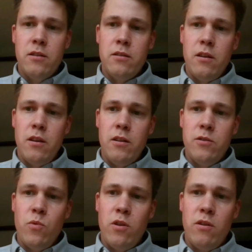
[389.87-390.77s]
it's
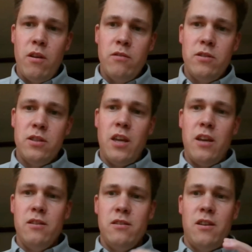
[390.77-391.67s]
one of those
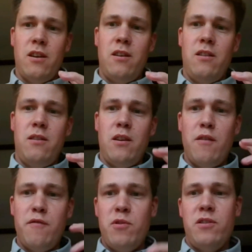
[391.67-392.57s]
things that the
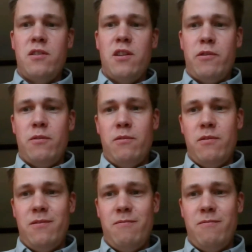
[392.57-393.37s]
government doesn't